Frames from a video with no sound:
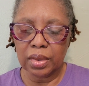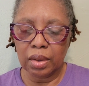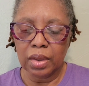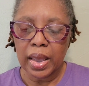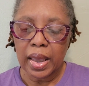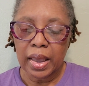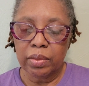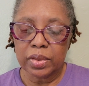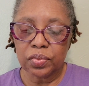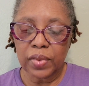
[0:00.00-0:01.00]
know. It
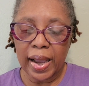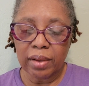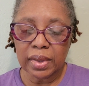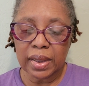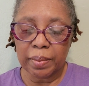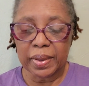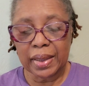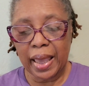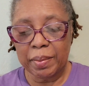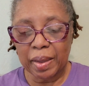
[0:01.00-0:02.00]
was rounded up.
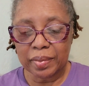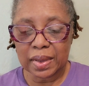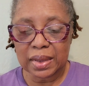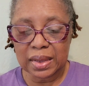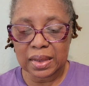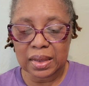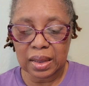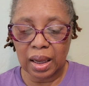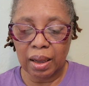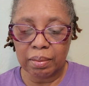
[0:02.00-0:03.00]
It came up to
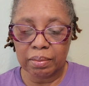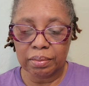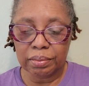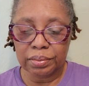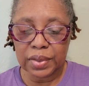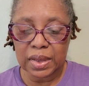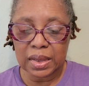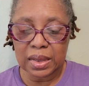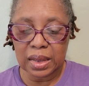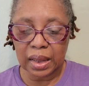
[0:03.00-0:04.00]

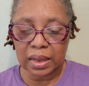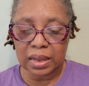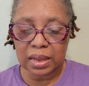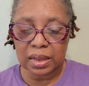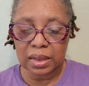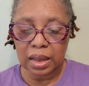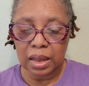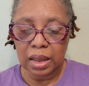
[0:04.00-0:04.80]
six.